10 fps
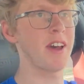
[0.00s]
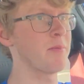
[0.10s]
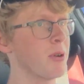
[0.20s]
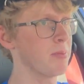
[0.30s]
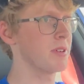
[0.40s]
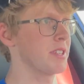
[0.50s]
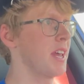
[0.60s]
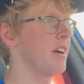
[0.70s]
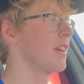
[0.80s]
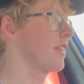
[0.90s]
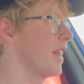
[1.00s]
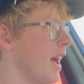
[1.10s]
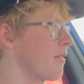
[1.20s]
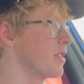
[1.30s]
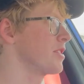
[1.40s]
have more personality than
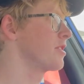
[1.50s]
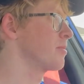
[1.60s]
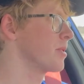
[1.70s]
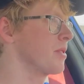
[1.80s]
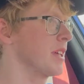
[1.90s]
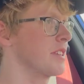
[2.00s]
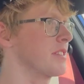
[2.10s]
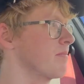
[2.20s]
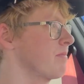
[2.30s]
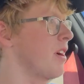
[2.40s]
every Subaru that's